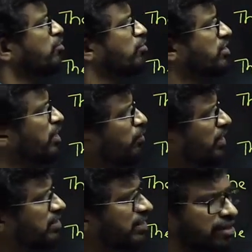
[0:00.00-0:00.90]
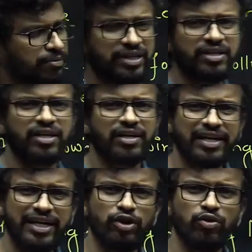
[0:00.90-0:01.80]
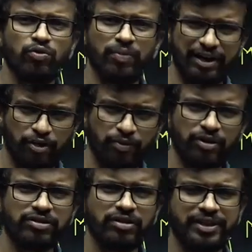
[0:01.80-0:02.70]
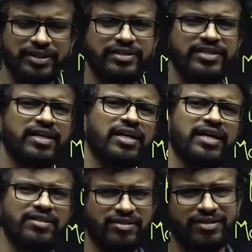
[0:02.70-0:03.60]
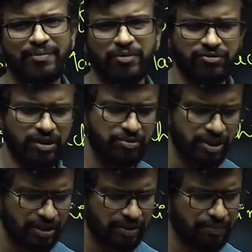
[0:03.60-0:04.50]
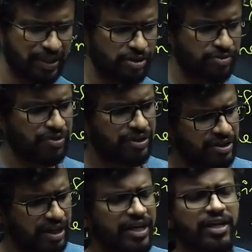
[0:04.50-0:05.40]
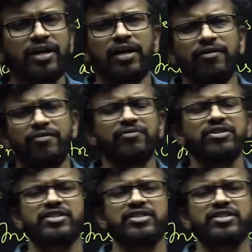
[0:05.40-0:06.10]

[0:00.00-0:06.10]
So C O E is little bit uh, related to microprocessor. It's a generalized type of subject based we study where we